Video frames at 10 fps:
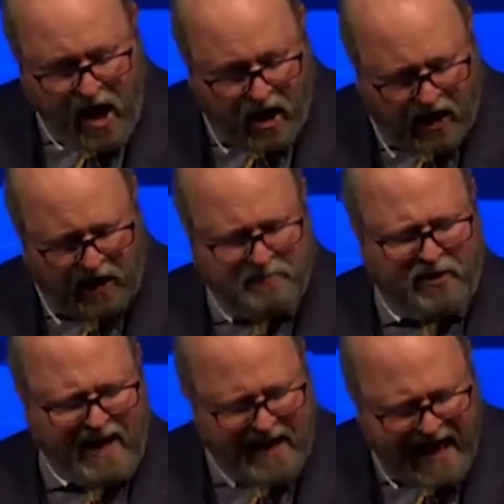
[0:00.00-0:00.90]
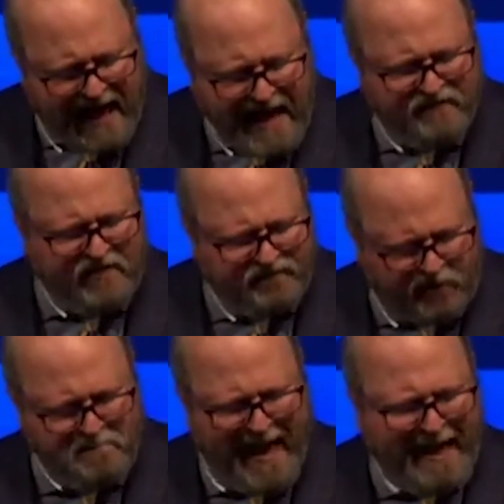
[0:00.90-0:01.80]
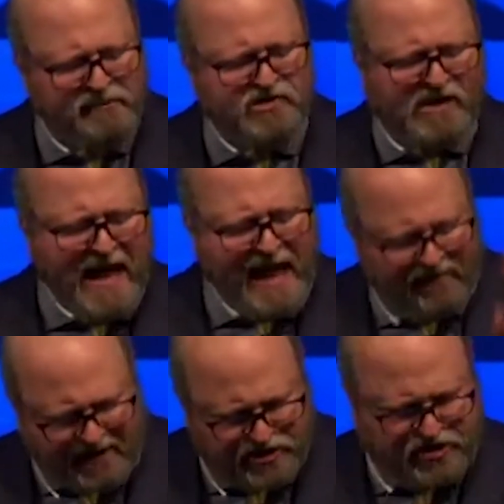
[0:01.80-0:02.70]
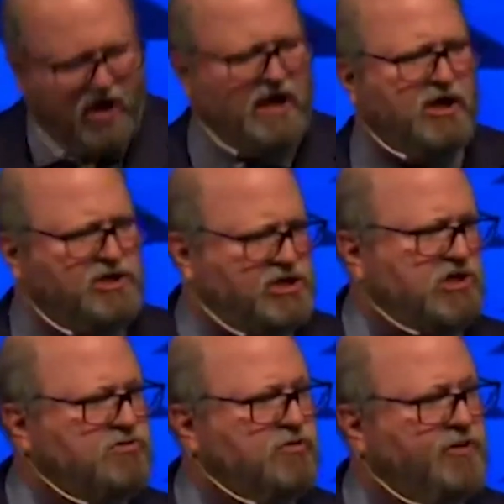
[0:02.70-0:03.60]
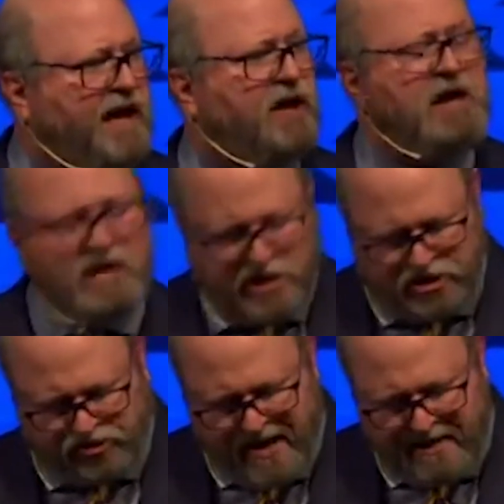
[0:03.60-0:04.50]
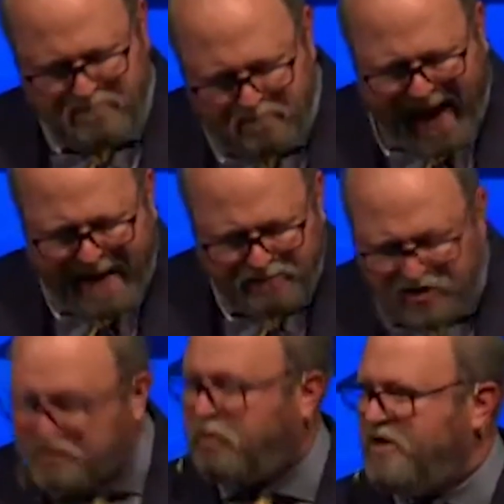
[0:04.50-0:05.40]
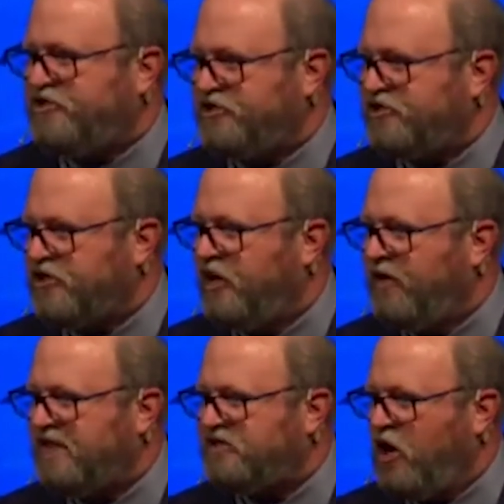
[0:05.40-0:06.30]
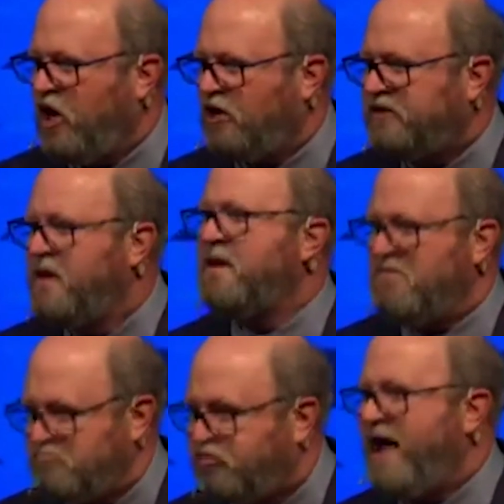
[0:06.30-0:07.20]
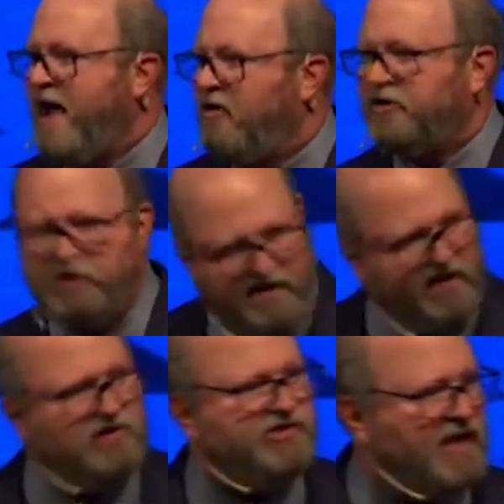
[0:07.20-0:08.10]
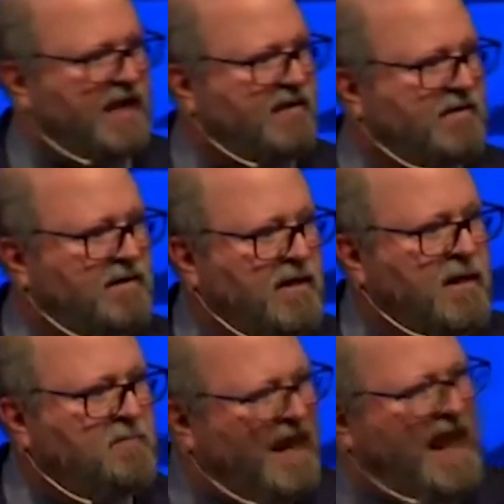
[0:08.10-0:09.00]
harbor and a haven for Baptists, and they started a school there to train Baptist preachers. You know what it's called? Brown University. But